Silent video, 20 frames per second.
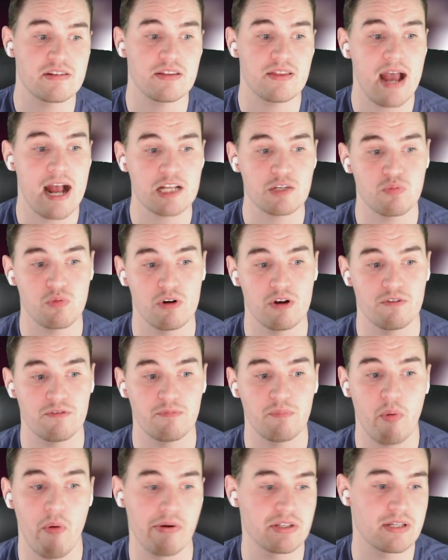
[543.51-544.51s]
That's worth
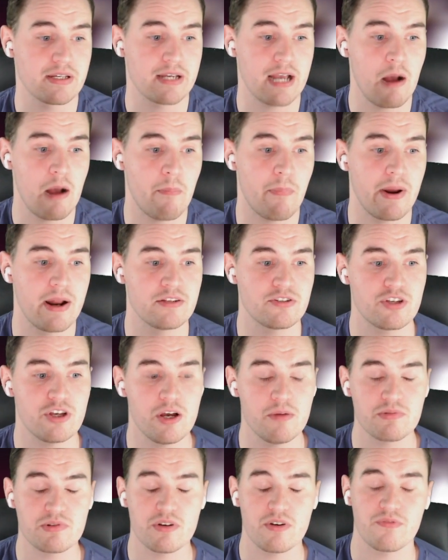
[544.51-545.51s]
pointing out. But in
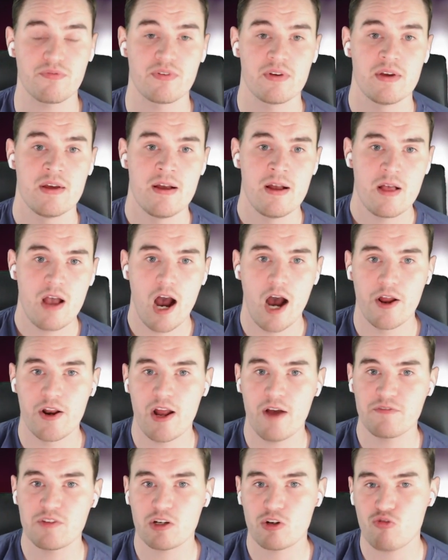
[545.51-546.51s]
terms of
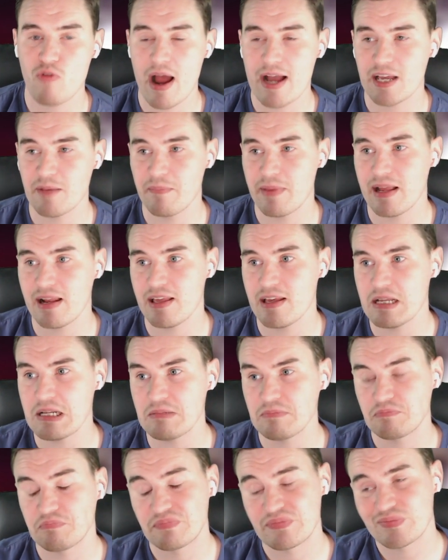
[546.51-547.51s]
enough to crack a million,